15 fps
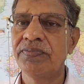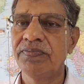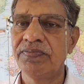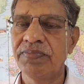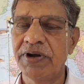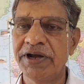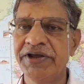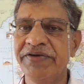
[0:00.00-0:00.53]

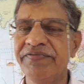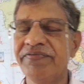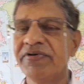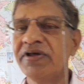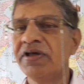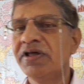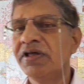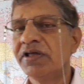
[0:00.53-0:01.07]
5,
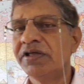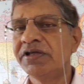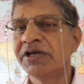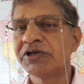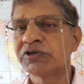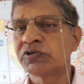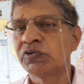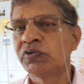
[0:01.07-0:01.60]
he
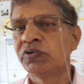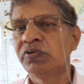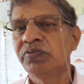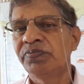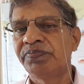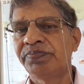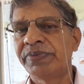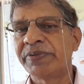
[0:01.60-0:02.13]
has to
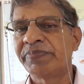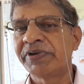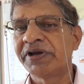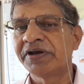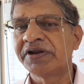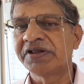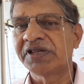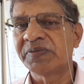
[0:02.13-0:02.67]

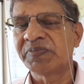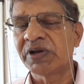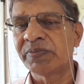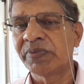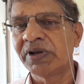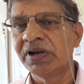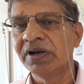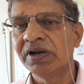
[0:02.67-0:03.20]
prepare a shipping
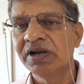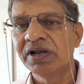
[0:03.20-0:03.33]
bill